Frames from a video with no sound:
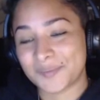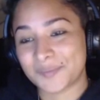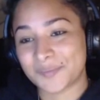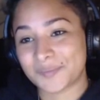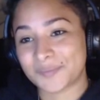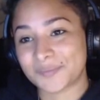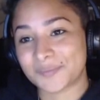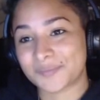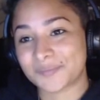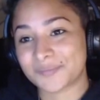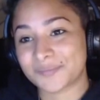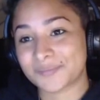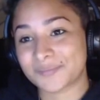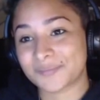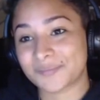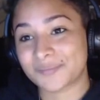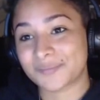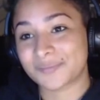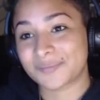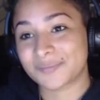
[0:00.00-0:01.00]

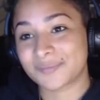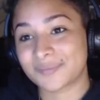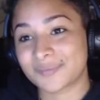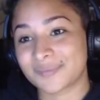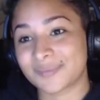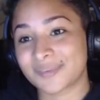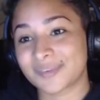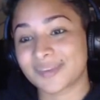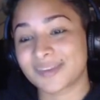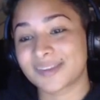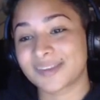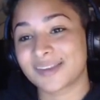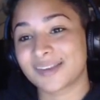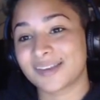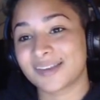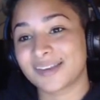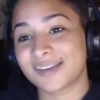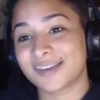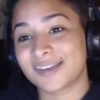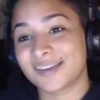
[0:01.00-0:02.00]

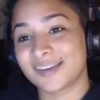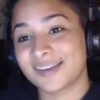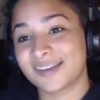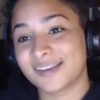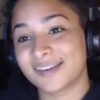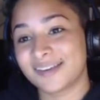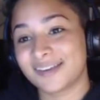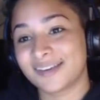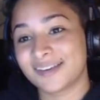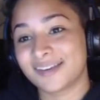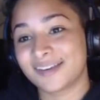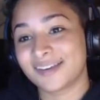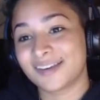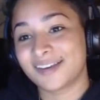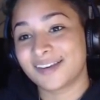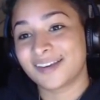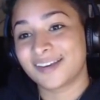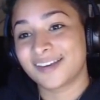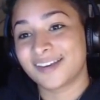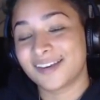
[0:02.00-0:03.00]

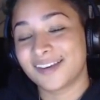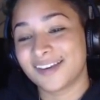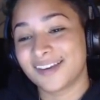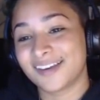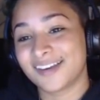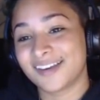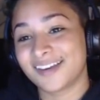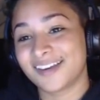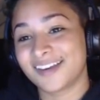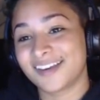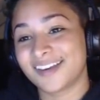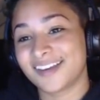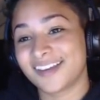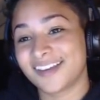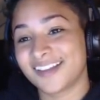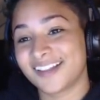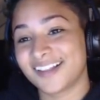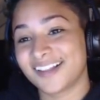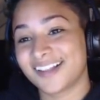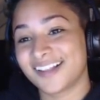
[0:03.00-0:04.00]

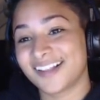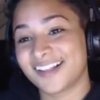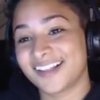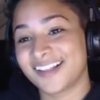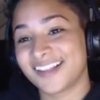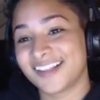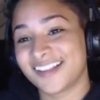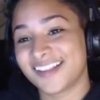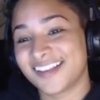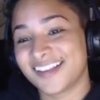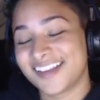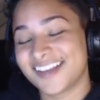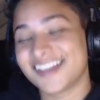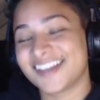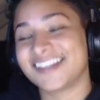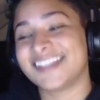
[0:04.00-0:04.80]
No words are spoken by the person on screen.